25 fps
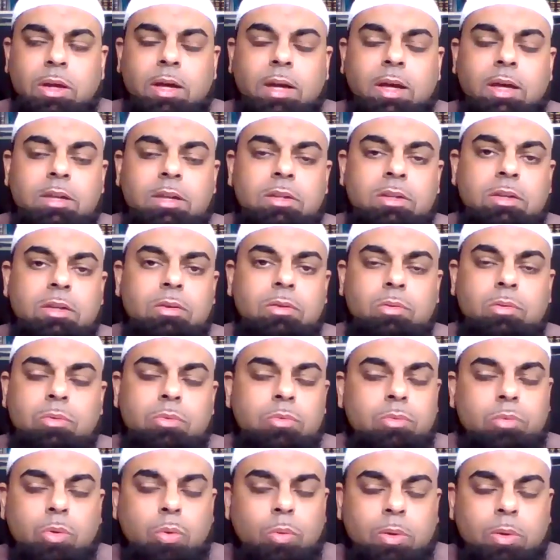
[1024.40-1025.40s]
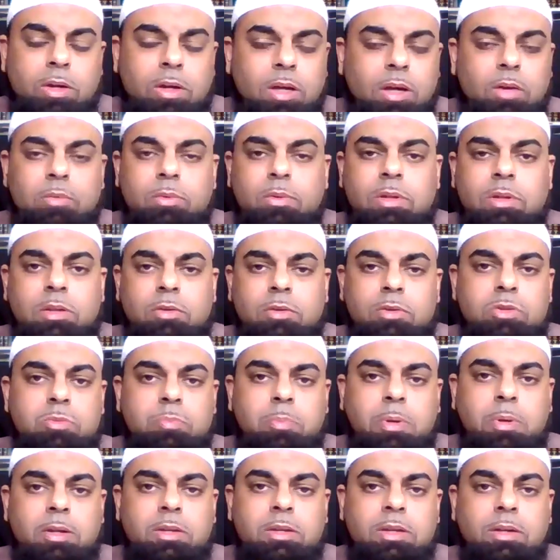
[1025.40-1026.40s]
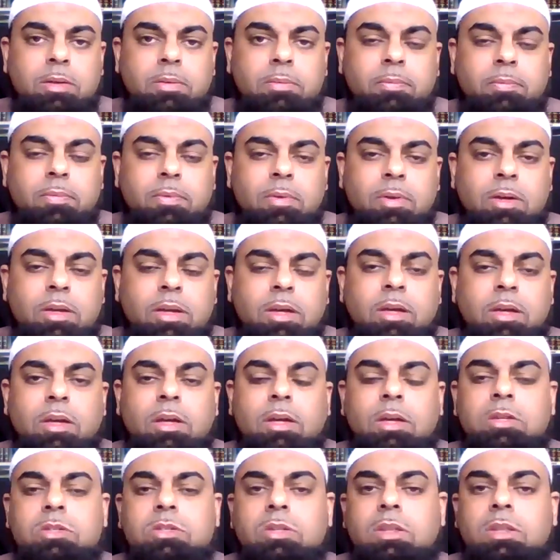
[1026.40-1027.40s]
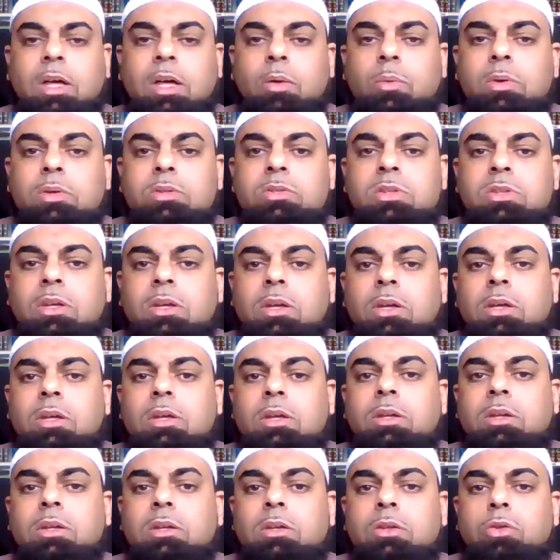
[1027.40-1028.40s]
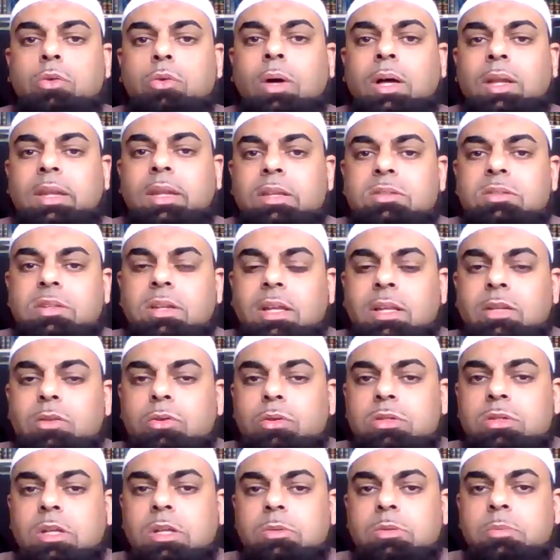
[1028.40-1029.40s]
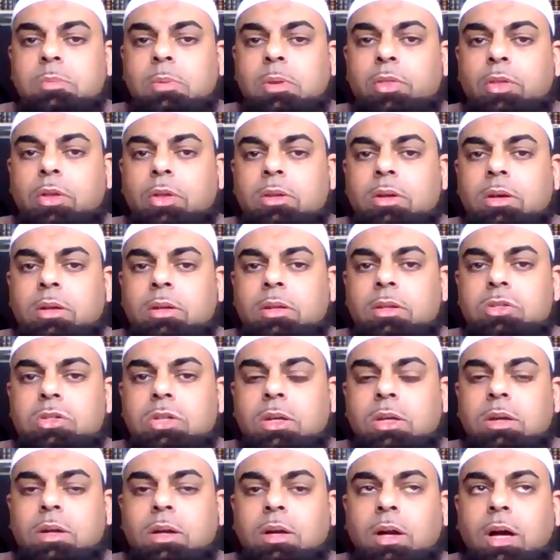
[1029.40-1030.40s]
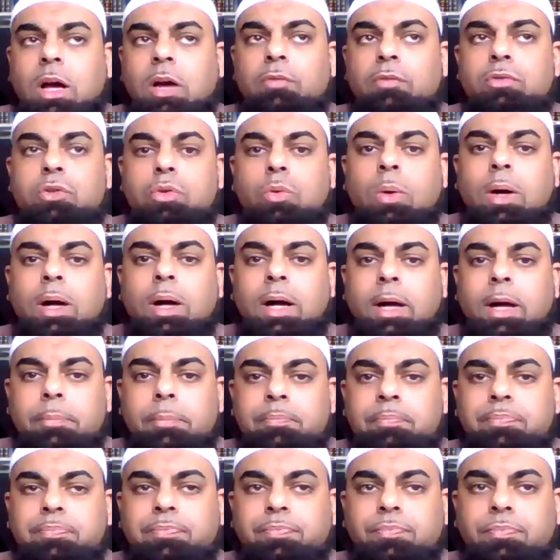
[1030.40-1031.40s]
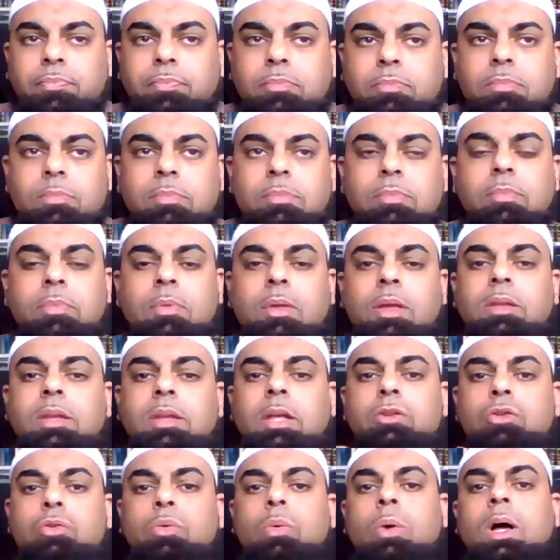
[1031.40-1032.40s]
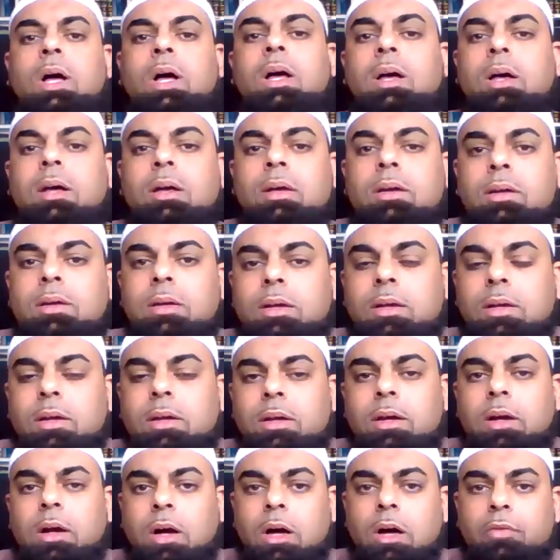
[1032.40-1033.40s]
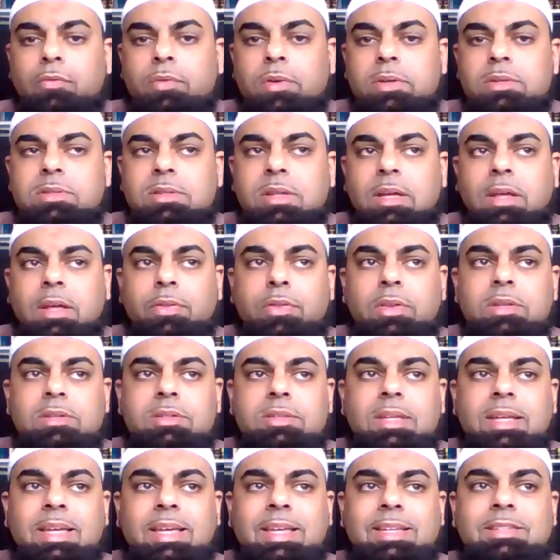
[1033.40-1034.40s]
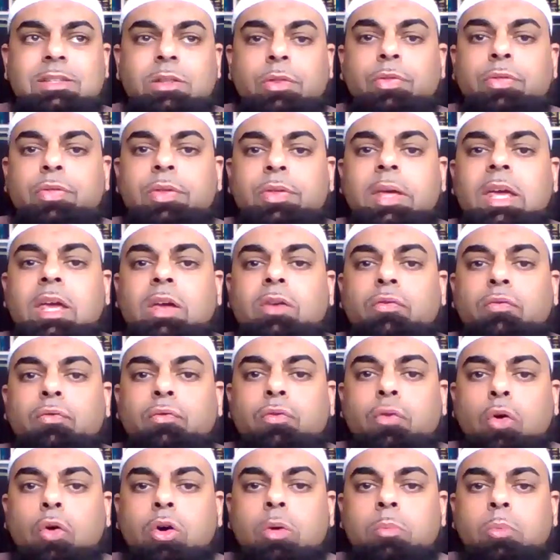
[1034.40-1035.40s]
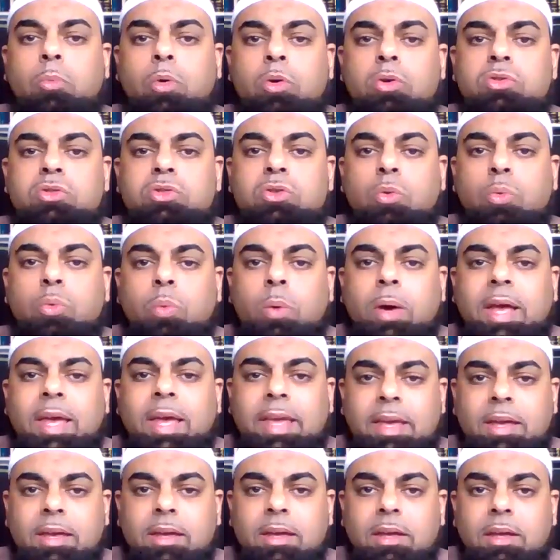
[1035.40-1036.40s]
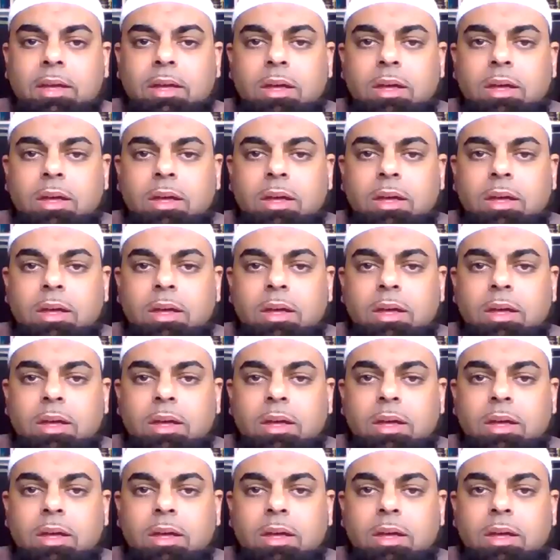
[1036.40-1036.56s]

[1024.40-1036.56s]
and who were not really responding. Okay, so that was Nuh alayhi methodology of dua. Now, dua, obviously, this is the foremost way